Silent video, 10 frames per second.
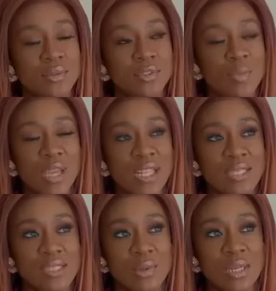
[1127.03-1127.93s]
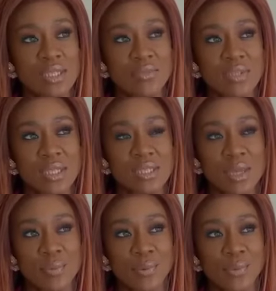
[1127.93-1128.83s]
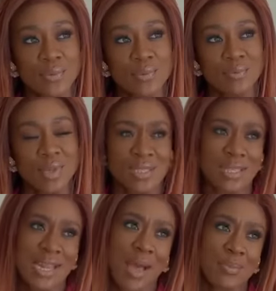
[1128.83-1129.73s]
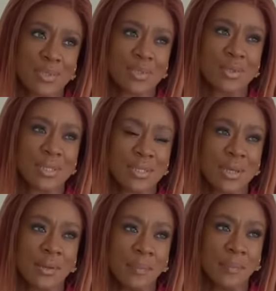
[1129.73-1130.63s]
You make that sound as if it's a taboo, because it happens all the time.